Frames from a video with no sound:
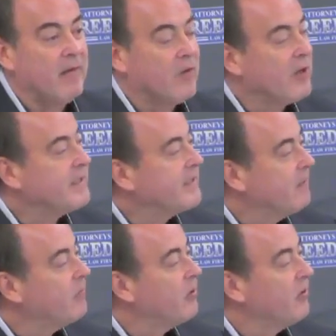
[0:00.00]
a very
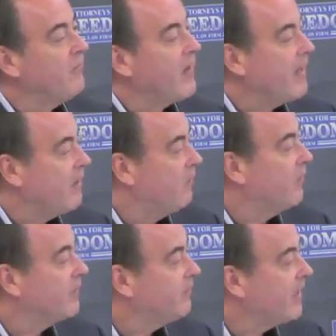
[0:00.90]
similar fate
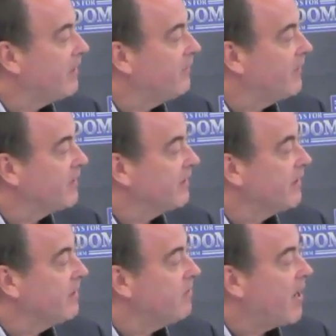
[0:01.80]
was being
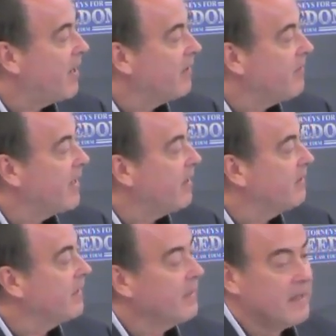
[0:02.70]
visited upon a
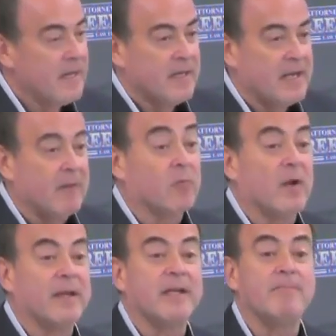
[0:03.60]
man named
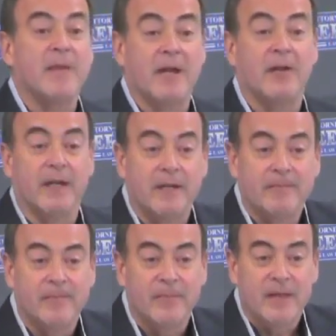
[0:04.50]
Randy Bailey,
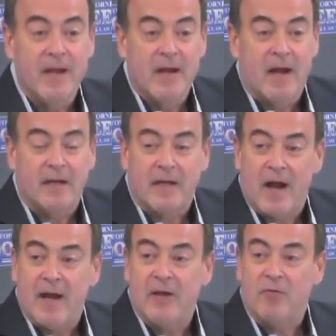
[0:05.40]
a
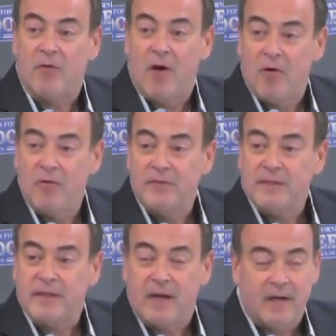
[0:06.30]
guy who
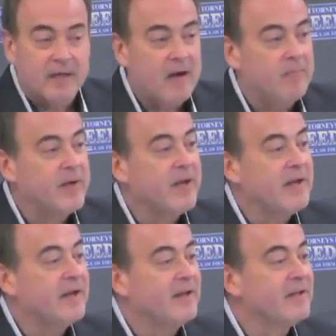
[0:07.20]
owns a
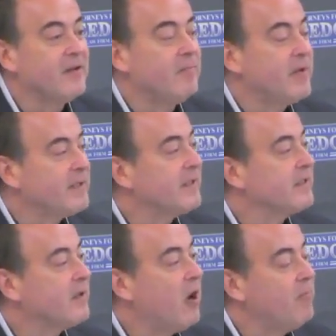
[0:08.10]
company, a little
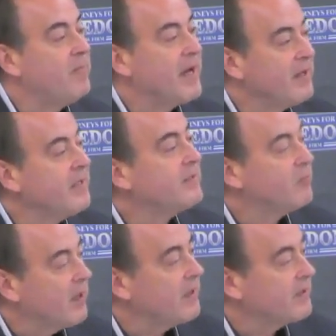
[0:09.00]
business called Bailey's
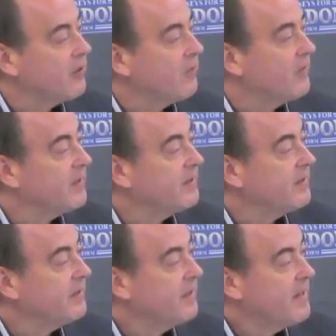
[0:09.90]
Brake
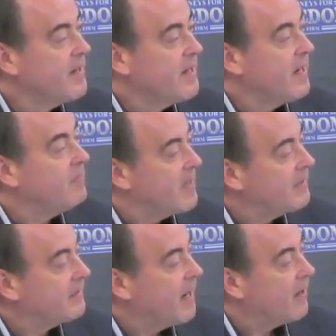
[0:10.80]
Service in
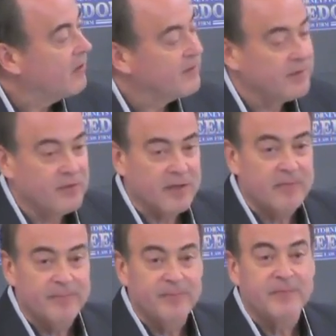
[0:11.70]
Mesa,
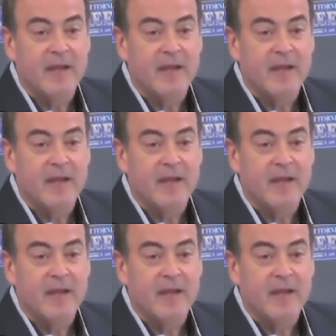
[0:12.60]
Arizona.